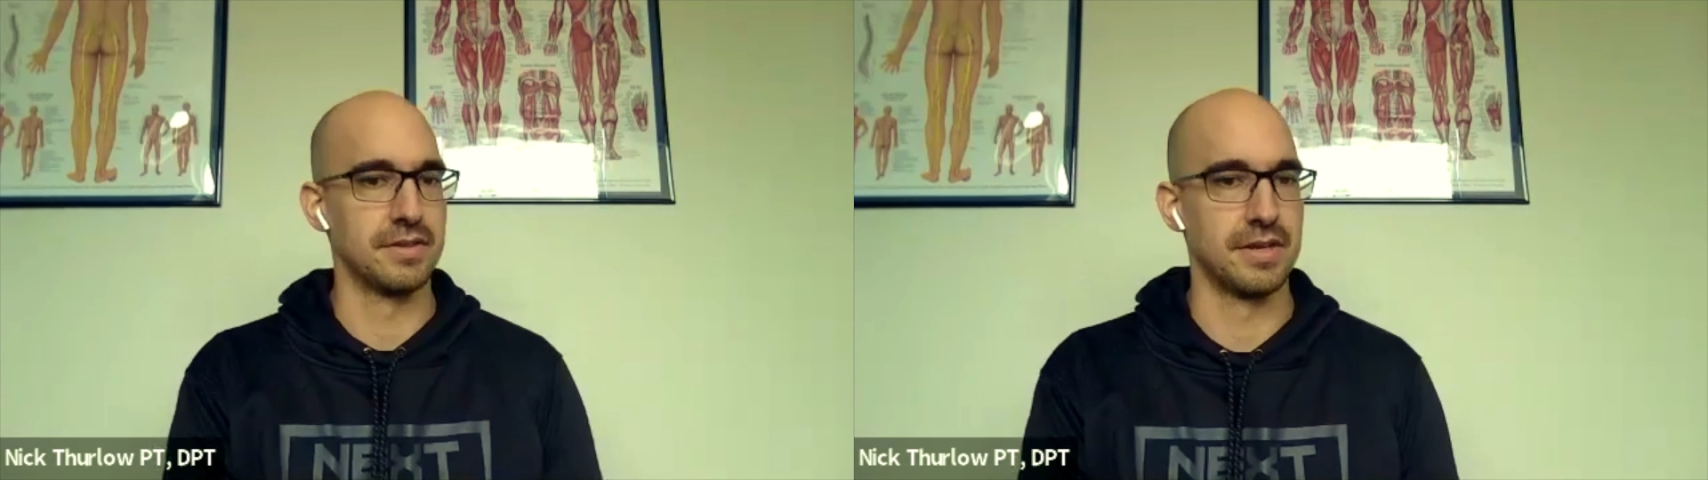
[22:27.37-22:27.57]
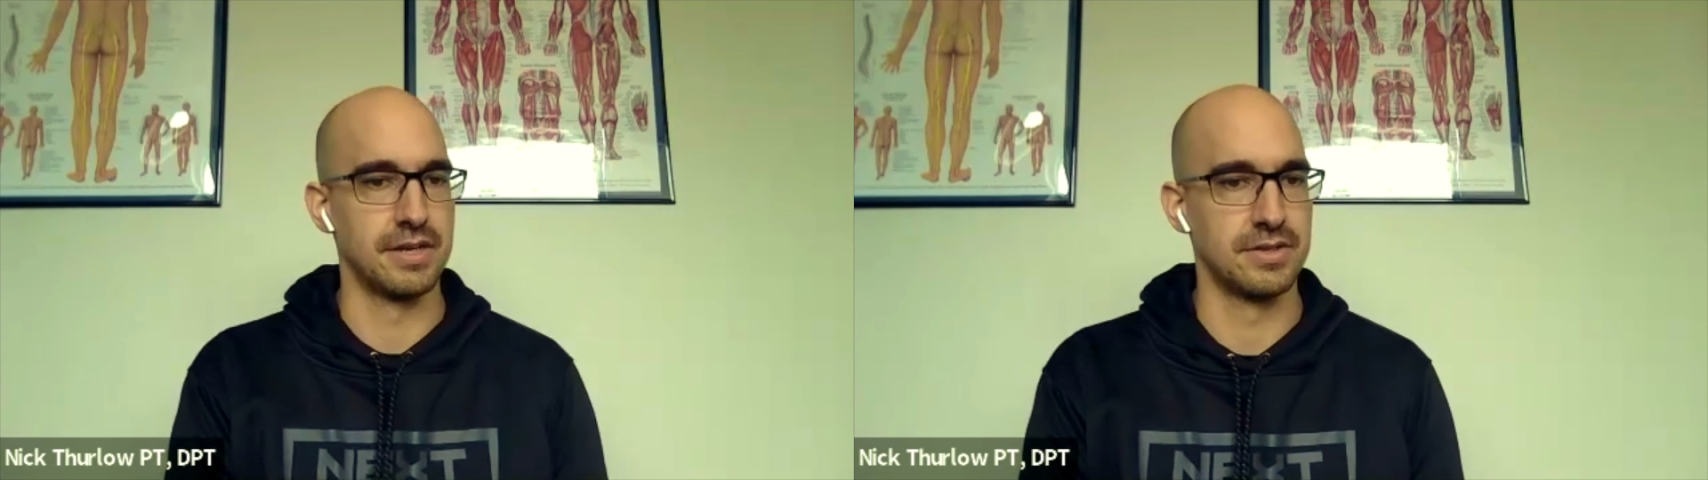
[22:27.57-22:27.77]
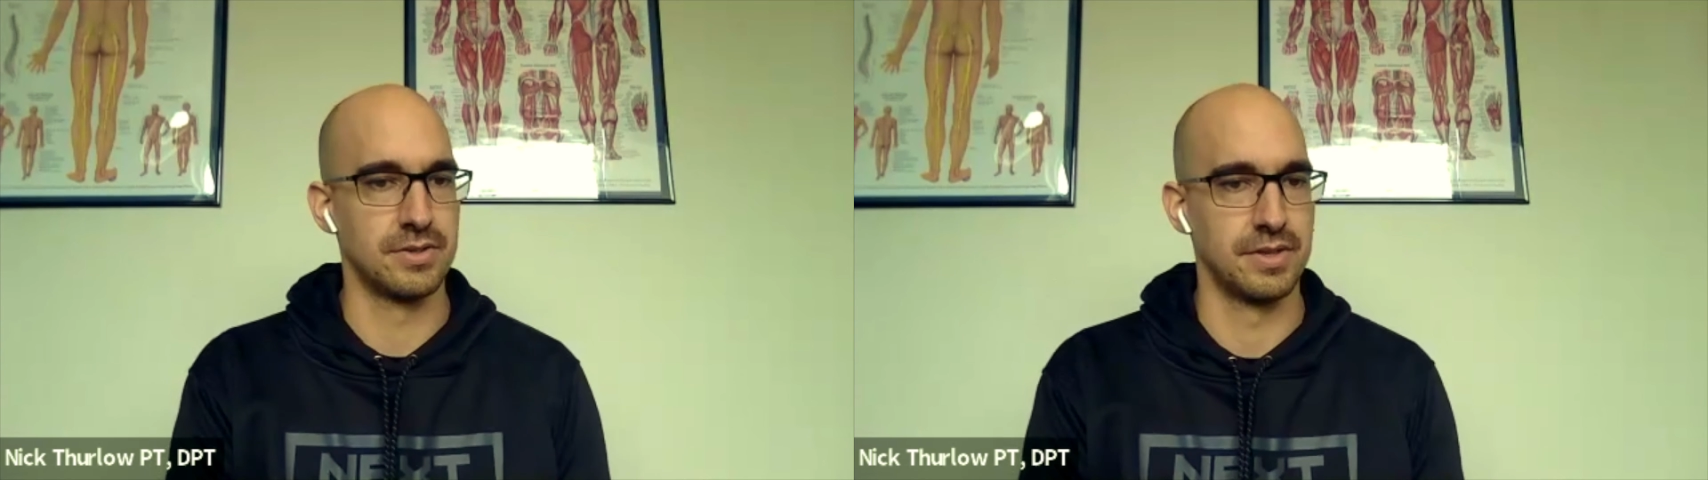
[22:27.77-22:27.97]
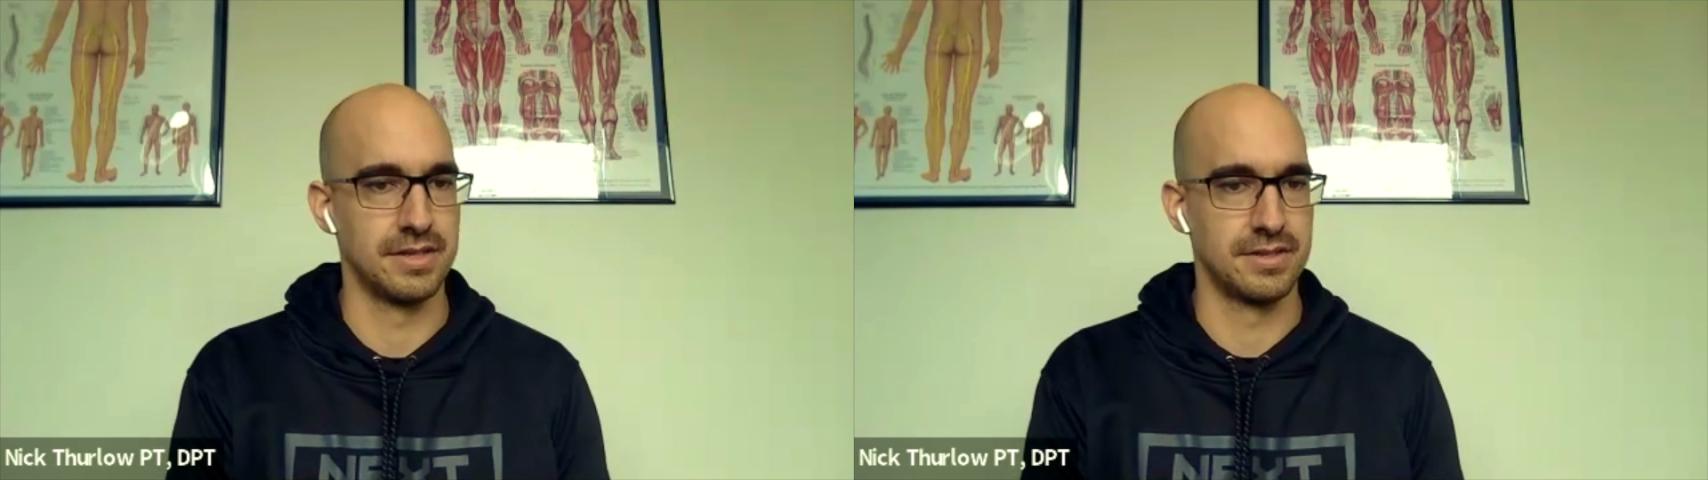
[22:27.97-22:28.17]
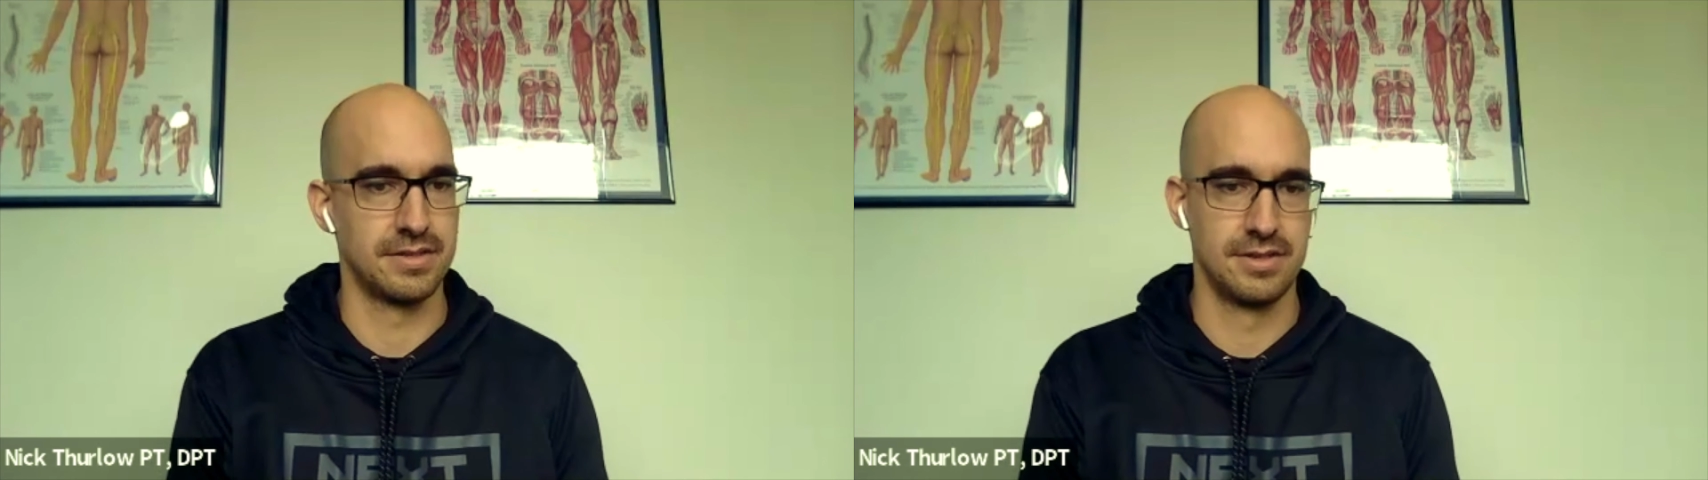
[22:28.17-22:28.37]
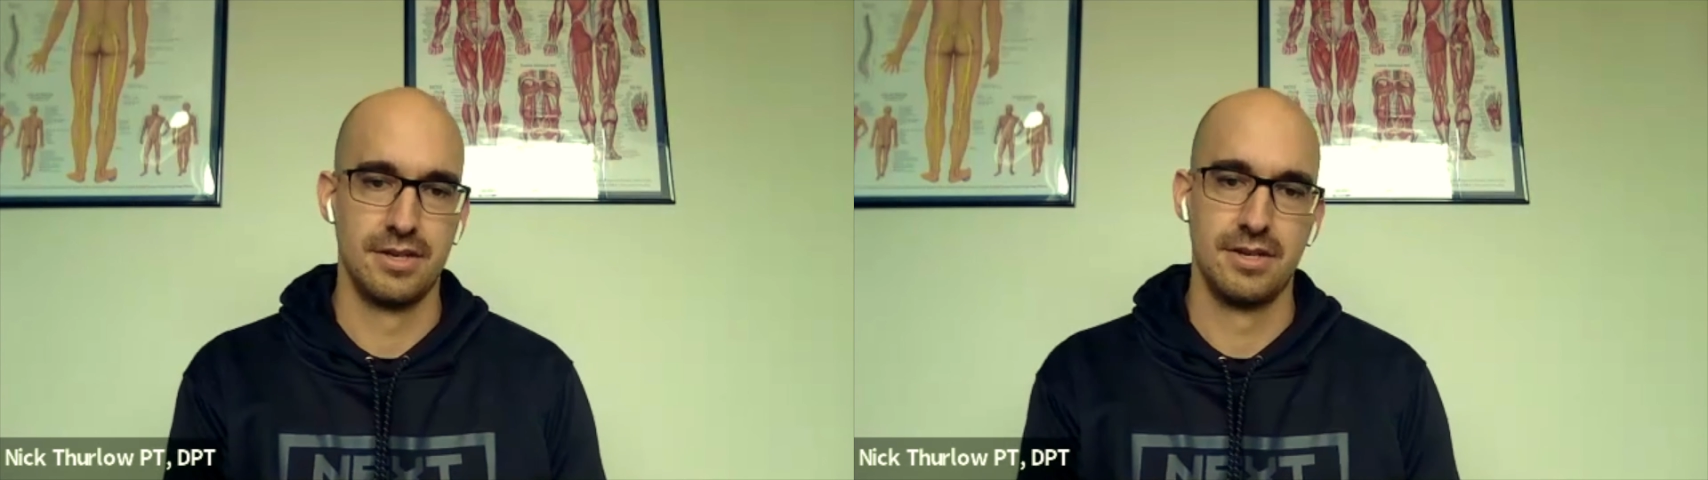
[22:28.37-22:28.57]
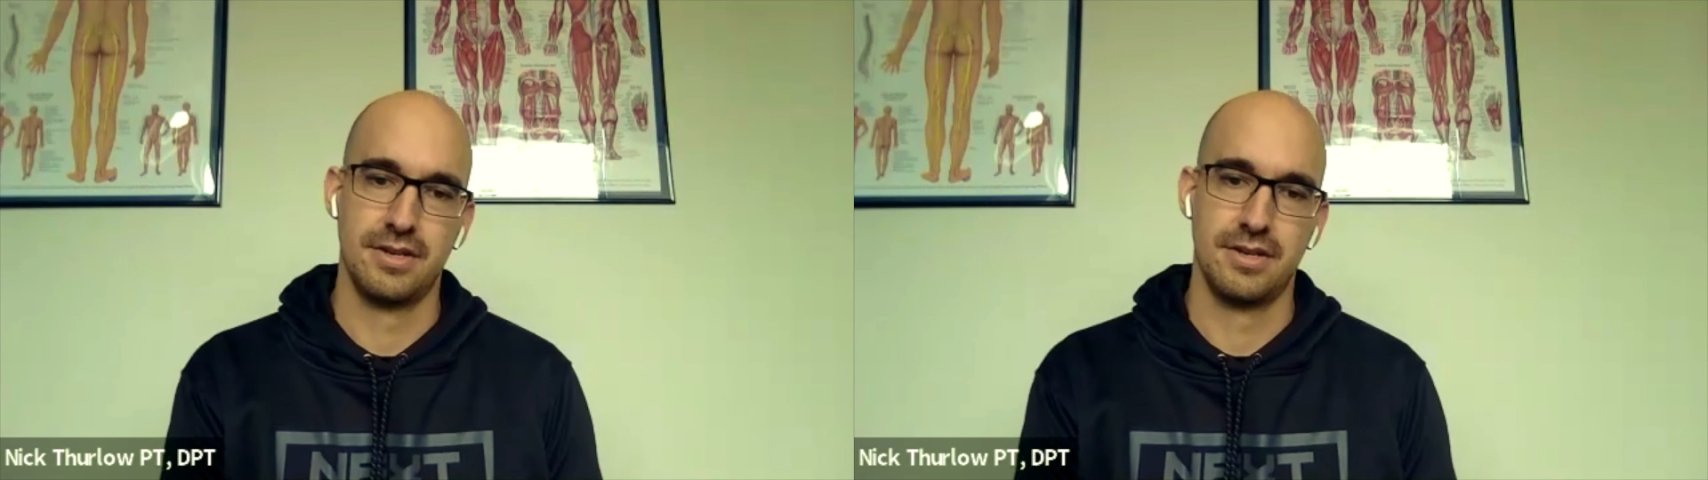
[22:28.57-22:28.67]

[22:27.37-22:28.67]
in there. So that's